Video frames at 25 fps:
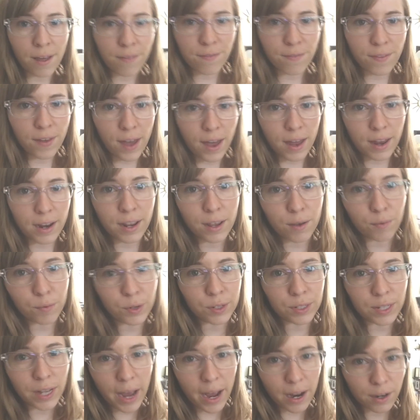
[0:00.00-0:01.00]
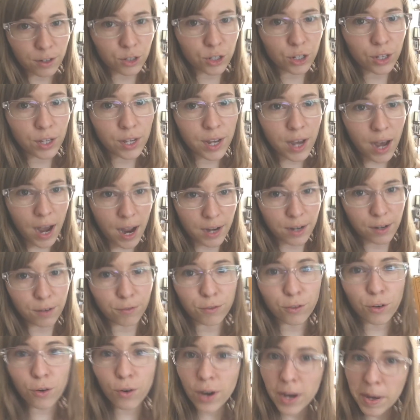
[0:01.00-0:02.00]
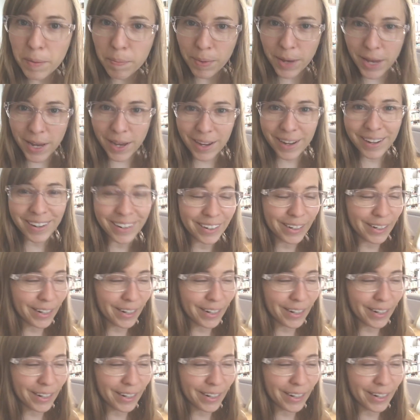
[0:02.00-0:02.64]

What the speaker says: that it was actually kind of creepy.